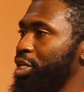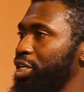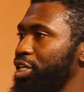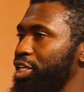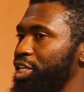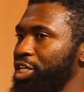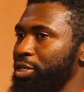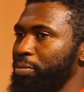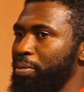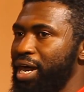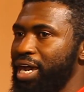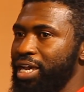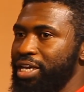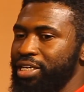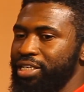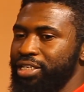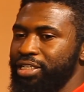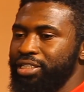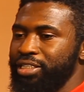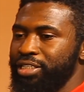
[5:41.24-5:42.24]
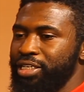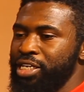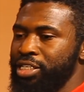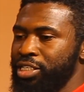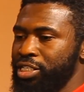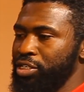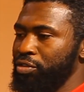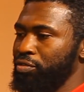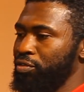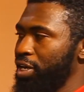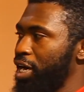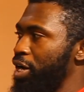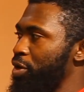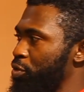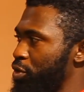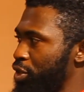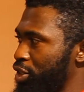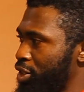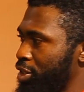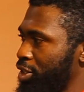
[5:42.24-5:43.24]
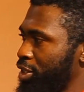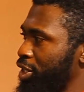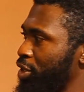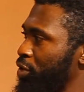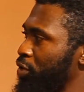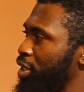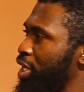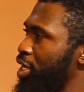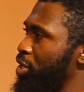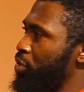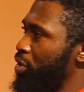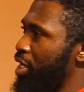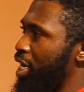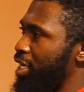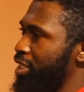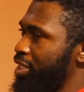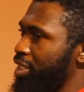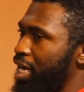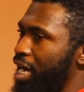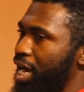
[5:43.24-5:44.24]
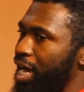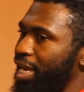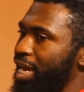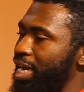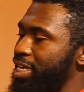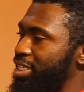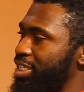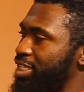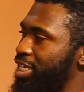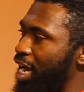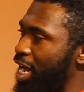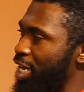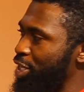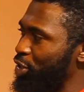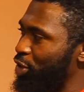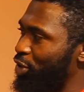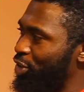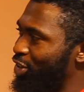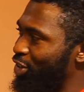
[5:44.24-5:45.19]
in my native language, they will tell you that Allah di Kianyo.